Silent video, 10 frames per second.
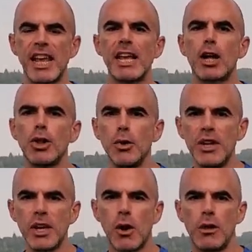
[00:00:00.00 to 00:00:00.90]

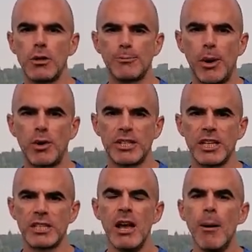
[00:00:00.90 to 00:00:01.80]
including all those
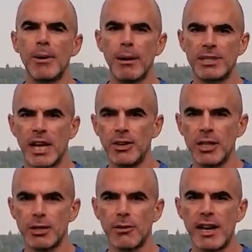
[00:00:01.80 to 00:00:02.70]
bonuses. But I'm telling you
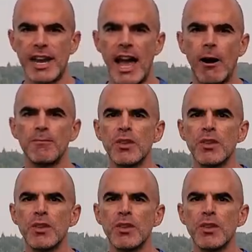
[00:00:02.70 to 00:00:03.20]
this right now,